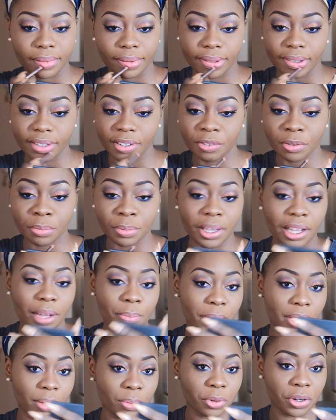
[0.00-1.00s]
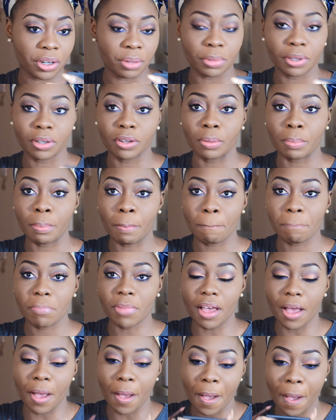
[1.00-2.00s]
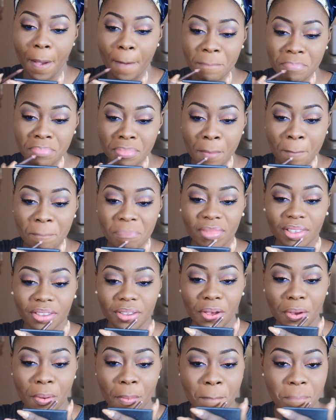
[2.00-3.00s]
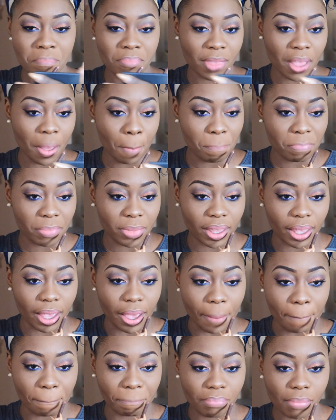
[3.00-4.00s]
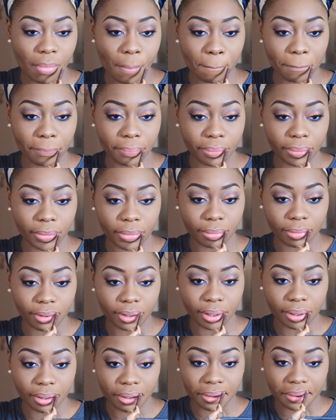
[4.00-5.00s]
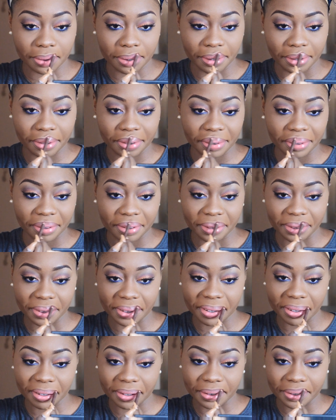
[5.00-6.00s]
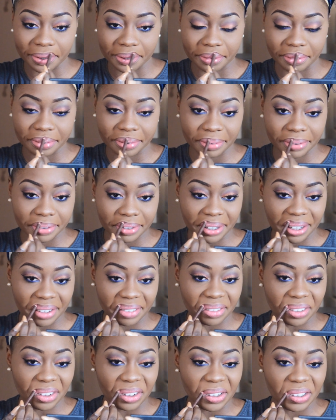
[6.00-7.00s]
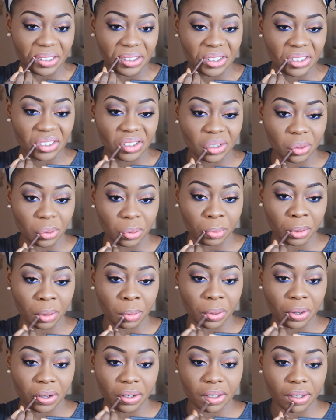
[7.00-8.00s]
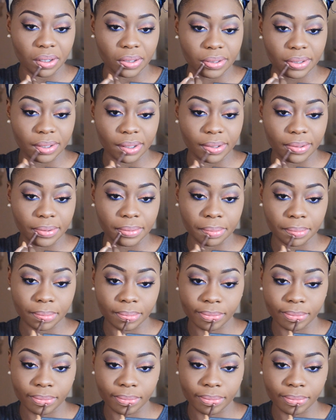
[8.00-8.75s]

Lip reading: You should even be happy I'm wearing makeup. So yeah, I'm going out now. Then I'm supposed to have lunch with my partner. So